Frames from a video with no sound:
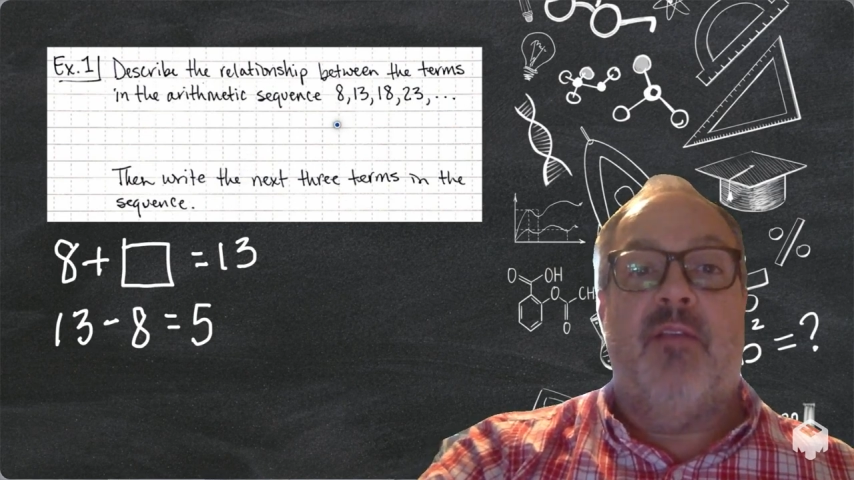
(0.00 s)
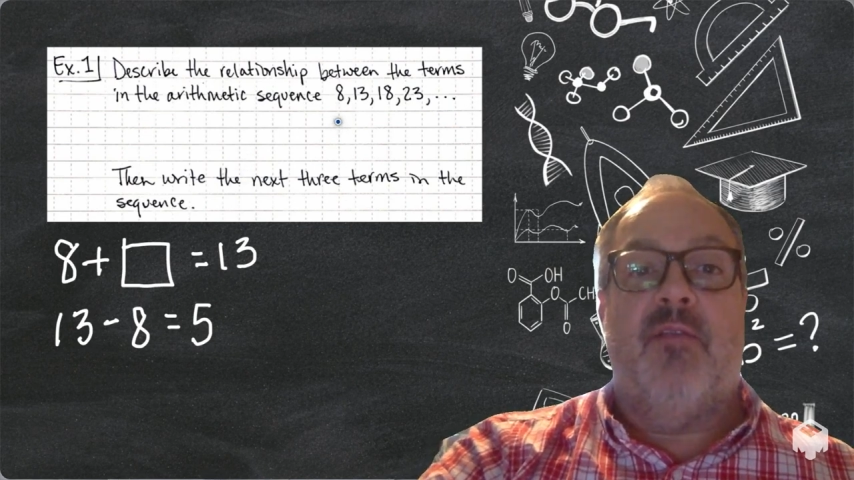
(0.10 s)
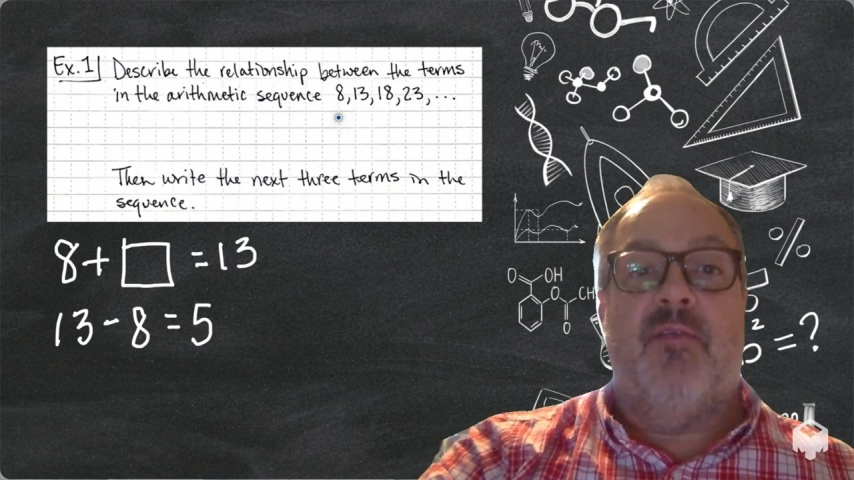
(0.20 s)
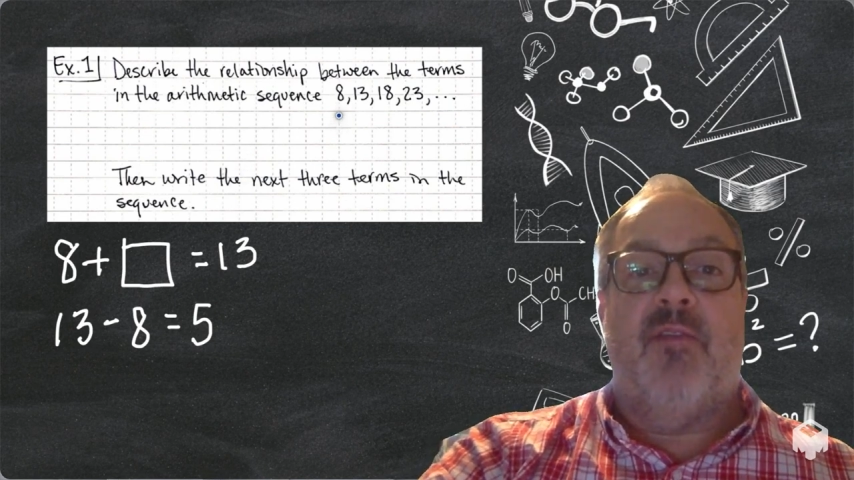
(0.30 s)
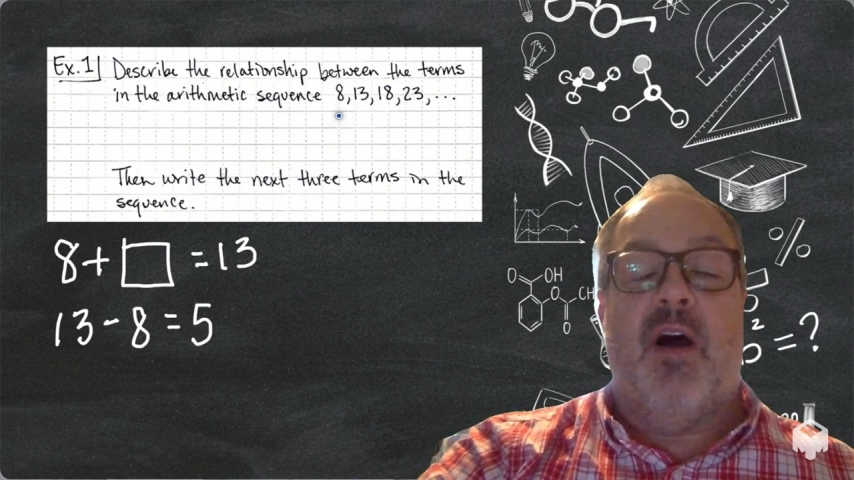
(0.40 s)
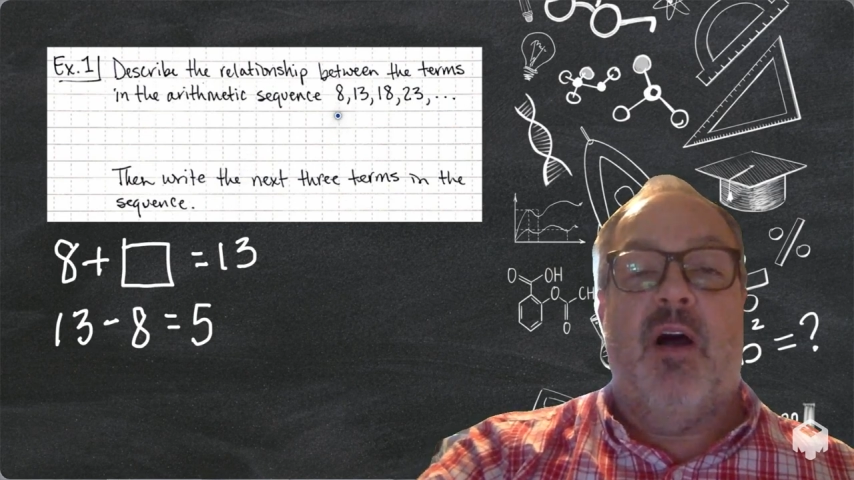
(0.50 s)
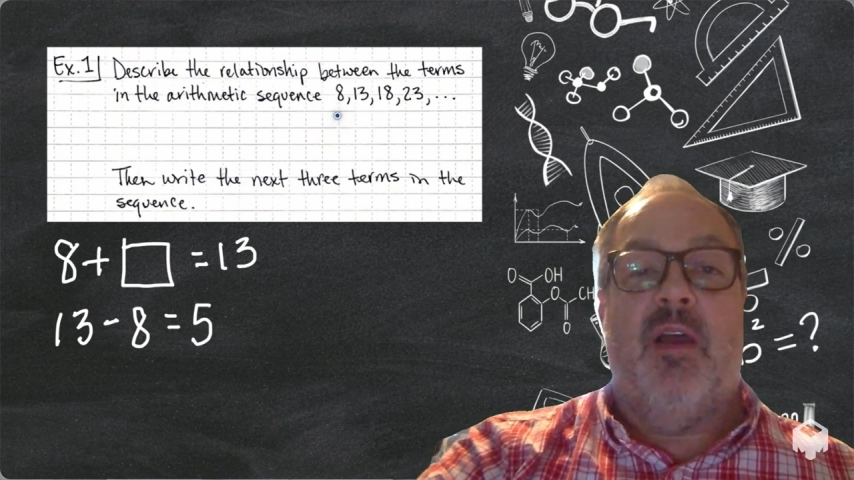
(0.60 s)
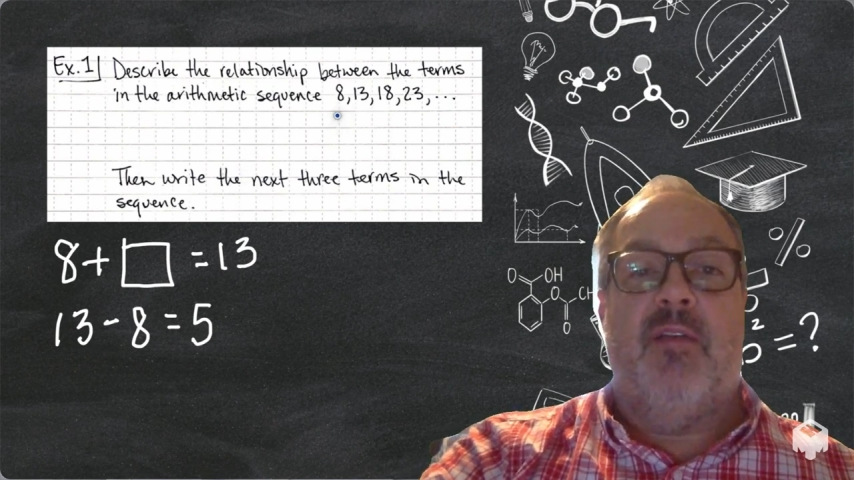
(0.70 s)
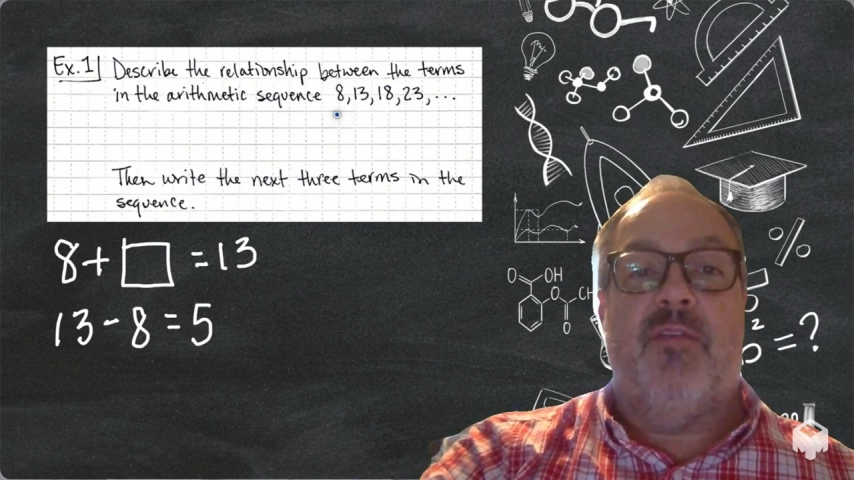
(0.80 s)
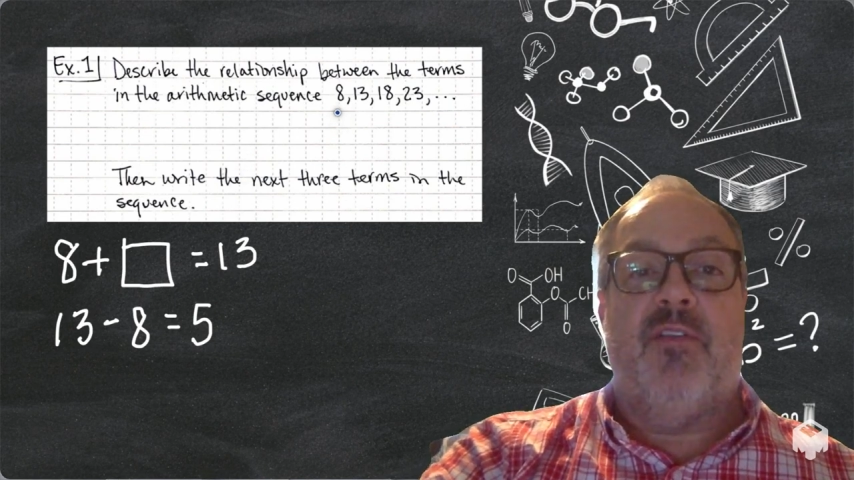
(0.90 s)

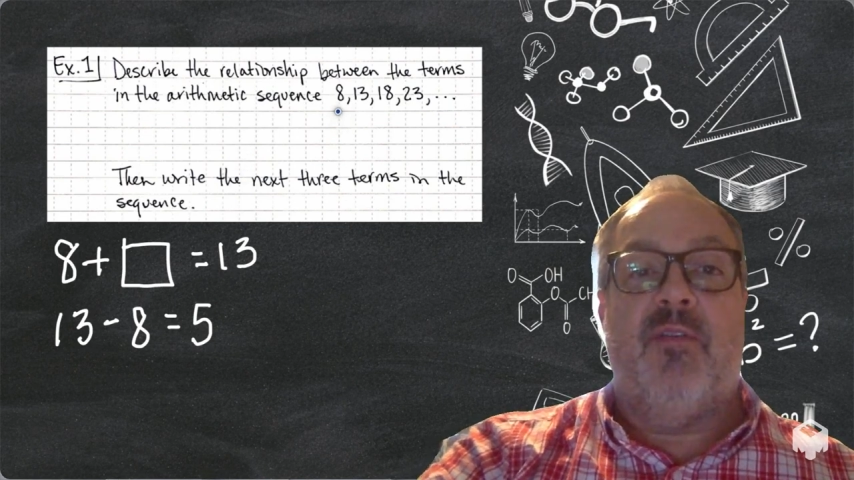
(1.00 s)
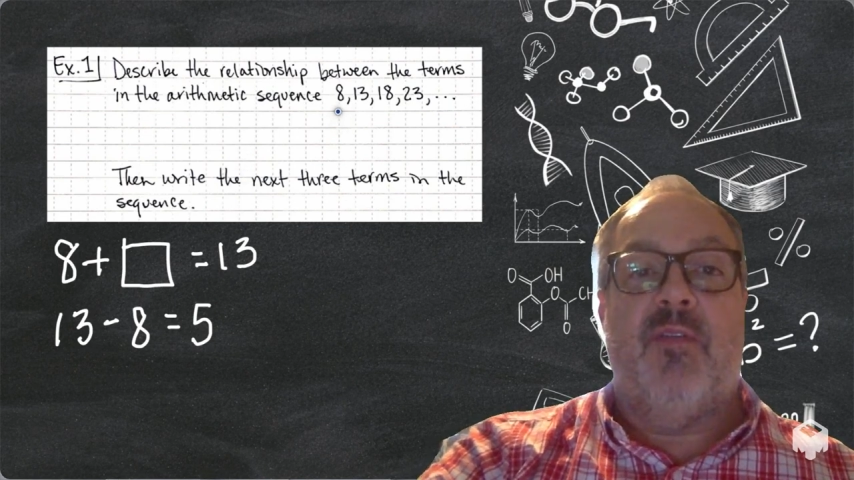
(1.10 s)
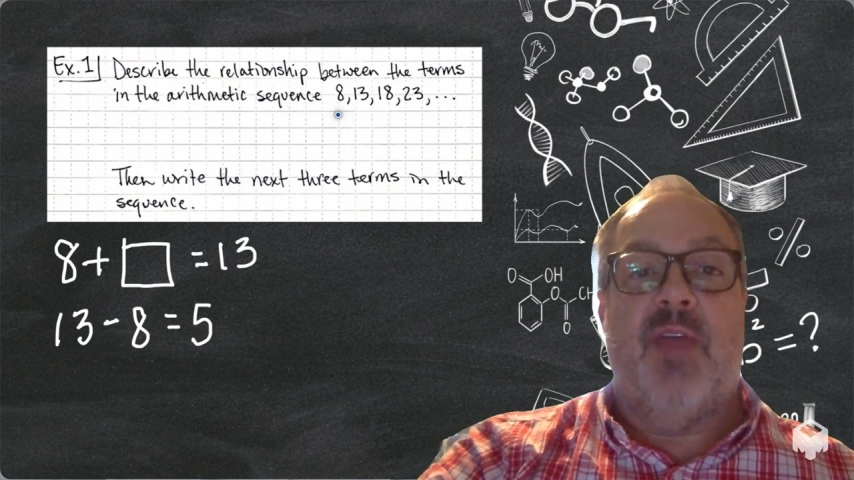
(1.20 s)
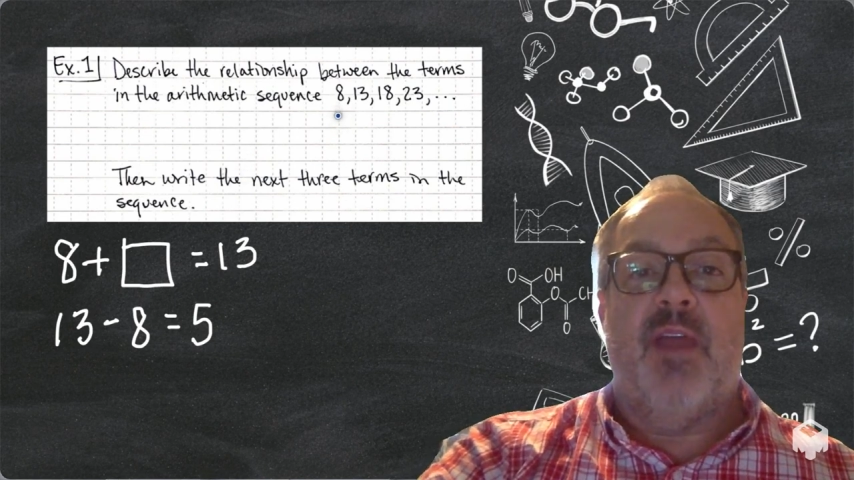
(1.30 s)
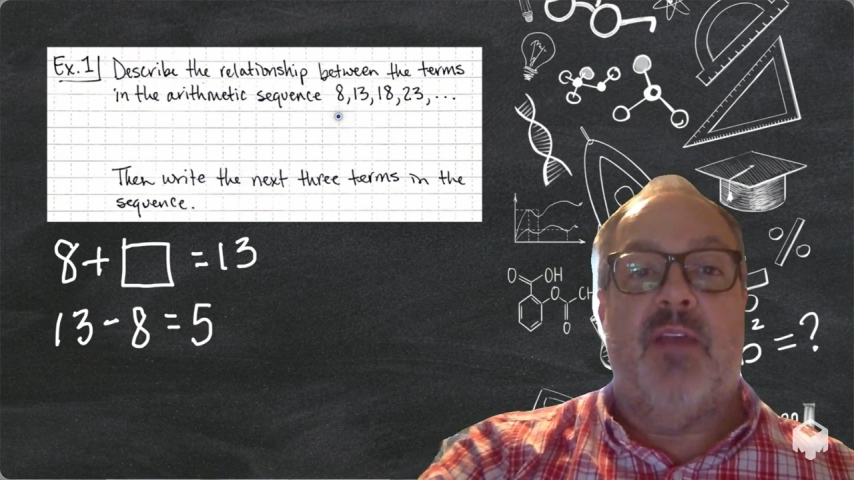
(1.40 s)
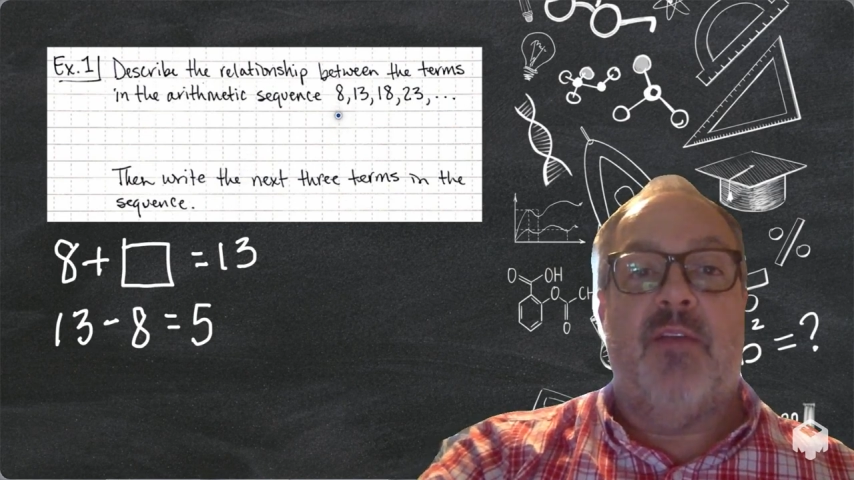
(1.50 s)
5 to that.